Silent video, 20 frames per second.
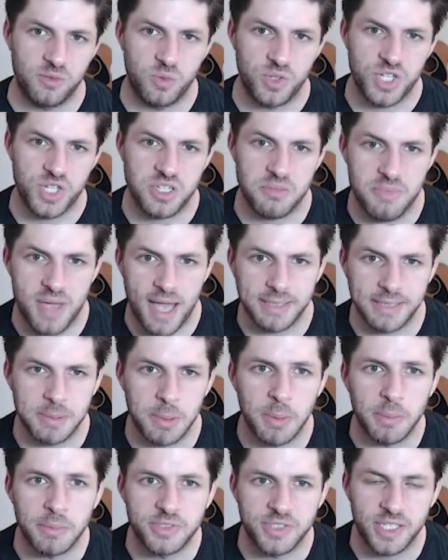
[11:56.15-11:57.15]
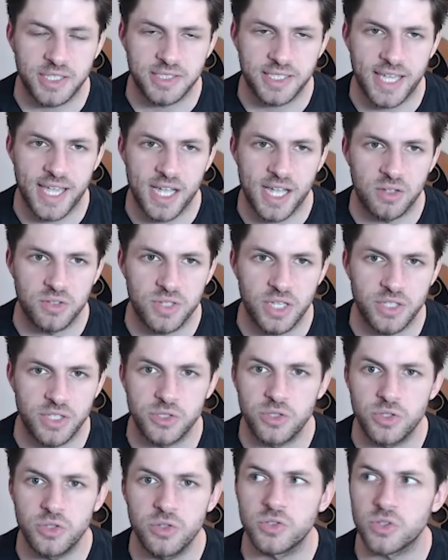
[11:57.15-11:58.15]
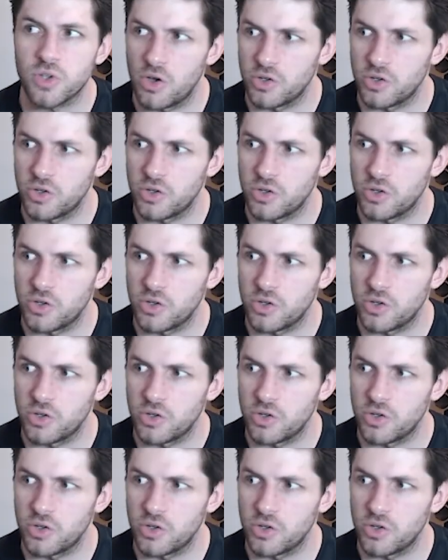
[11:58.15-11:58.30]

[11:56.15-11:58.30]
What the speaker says: which has a maximum of 6 accounts, and you use all